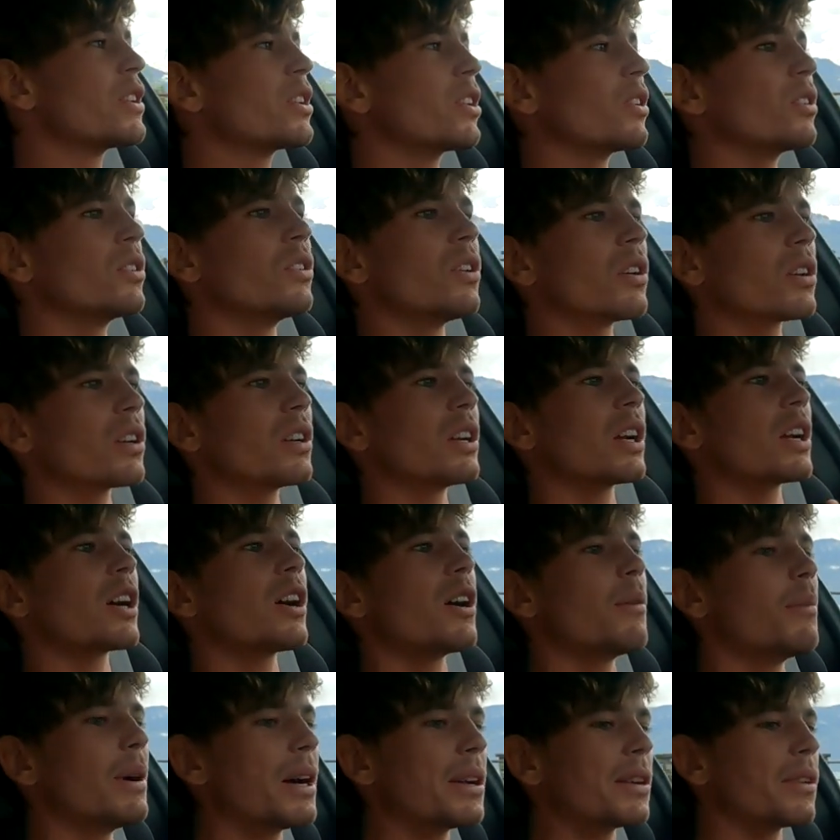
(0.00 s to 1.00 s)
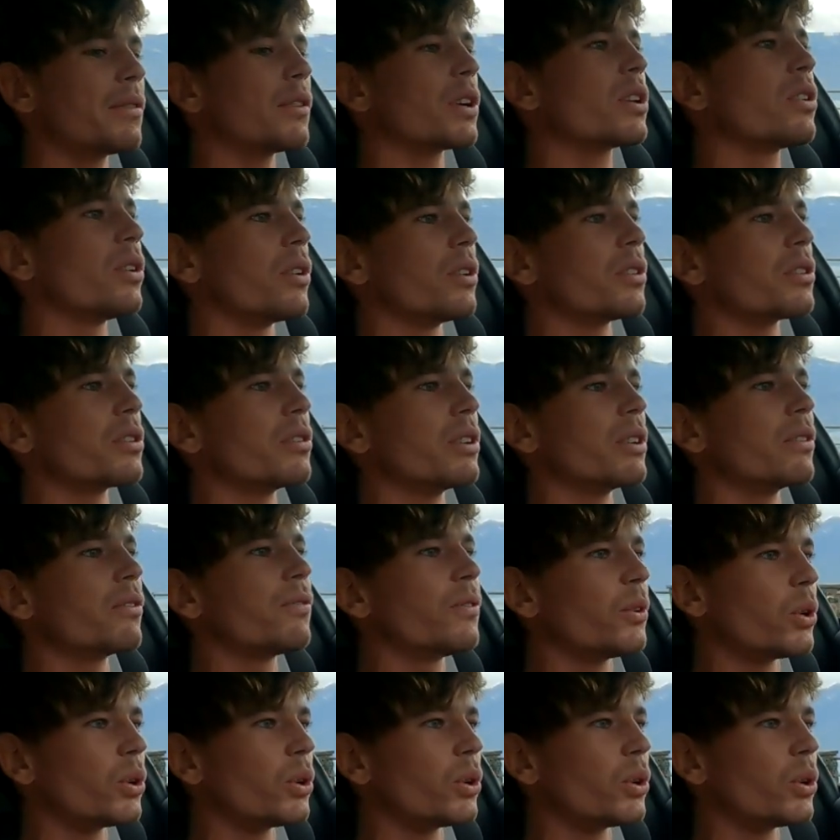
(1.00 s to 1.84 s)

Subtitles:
You're not gonna come out of a corner in